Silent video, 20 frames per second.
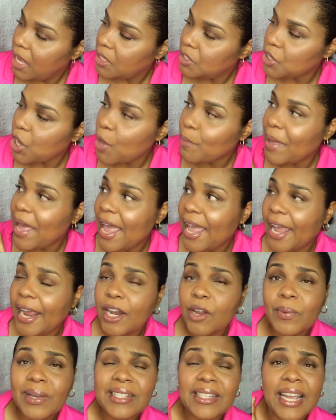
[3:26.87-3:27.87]
So, but
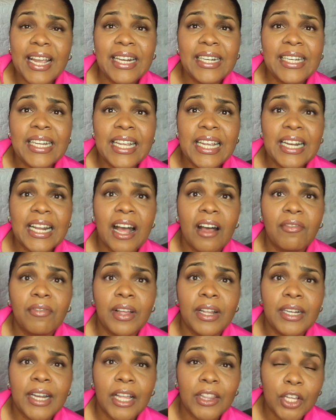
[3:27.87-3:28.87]
Halo was in need of
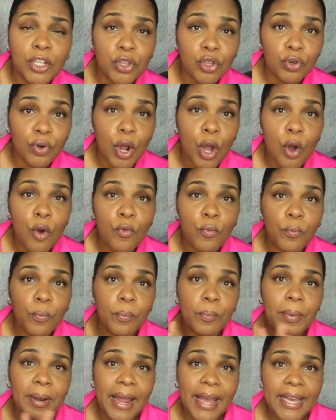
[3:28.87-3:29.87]
another throw
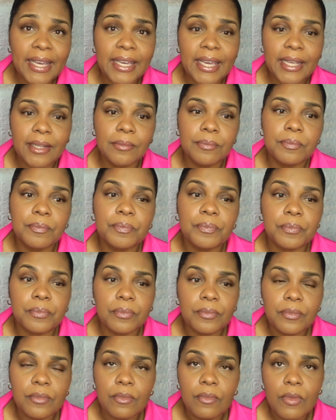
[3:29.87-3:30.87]
blanket
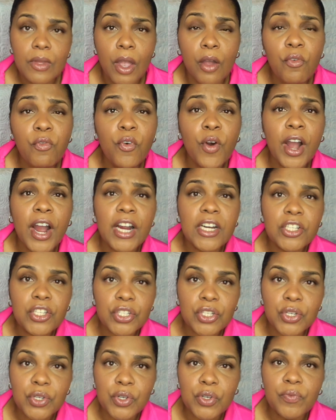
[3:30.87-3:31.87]
for her
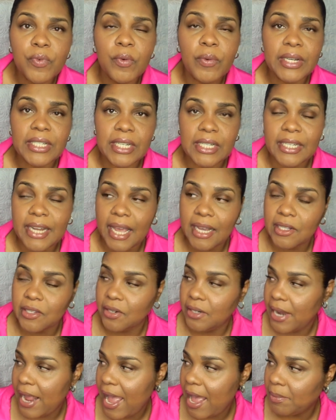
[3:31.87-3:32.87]
school for when she takes
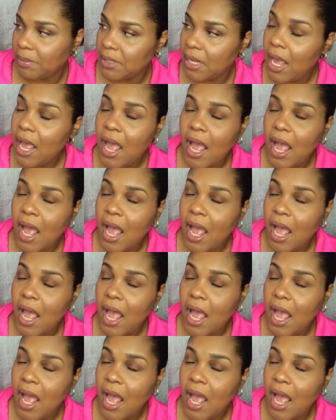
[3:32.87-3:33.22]
her naps.